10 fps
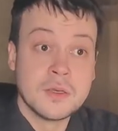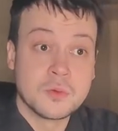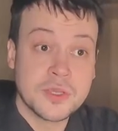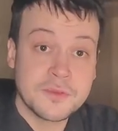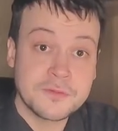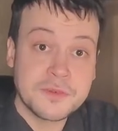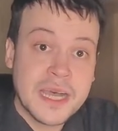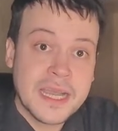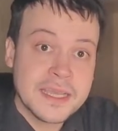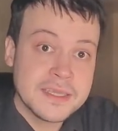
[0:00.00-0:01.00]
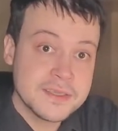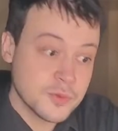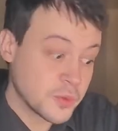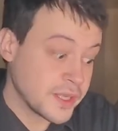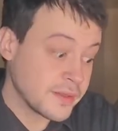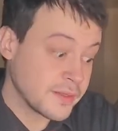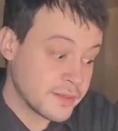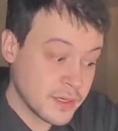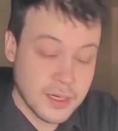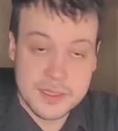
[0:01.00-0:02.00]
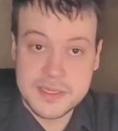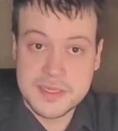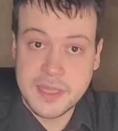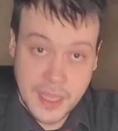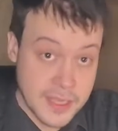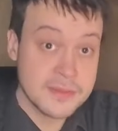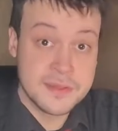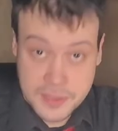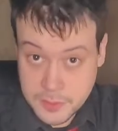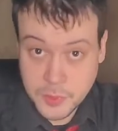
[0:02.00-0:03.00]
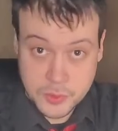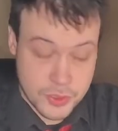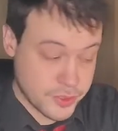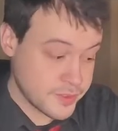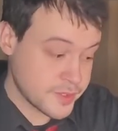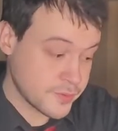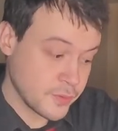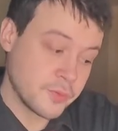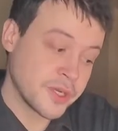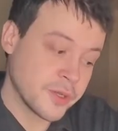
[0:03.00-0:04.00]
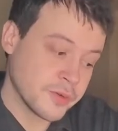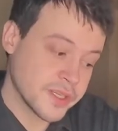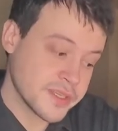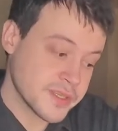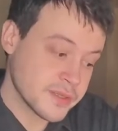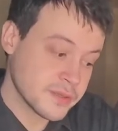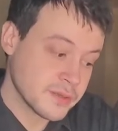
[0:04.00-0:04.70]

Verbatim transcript: We fight with thoughts and emotions, we know this.